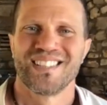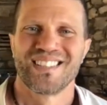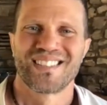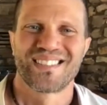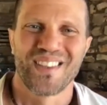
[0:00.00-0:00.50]

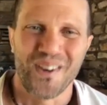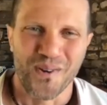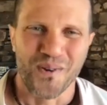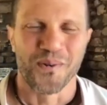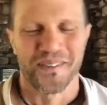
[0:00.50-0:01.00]

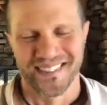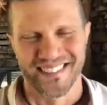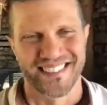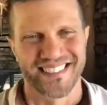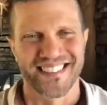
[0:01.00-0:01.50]
So
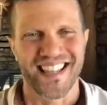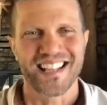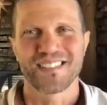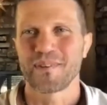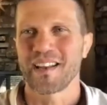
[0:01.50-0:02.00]

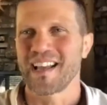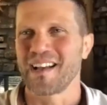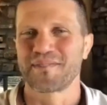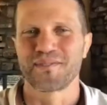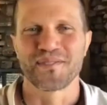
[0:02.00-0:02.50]
that's what I
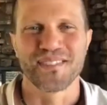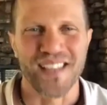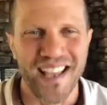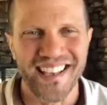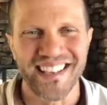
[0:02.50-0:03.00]
have to
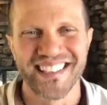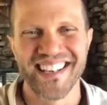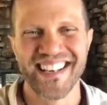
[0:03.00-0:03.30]
say.